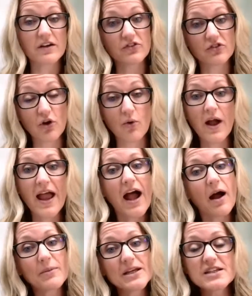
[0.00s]
So
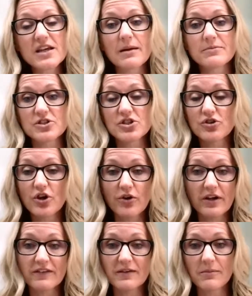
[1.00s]
how many times do you go
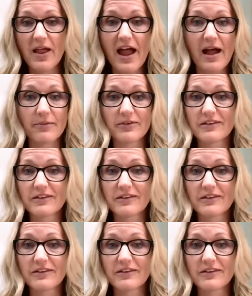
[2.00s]
get some labs?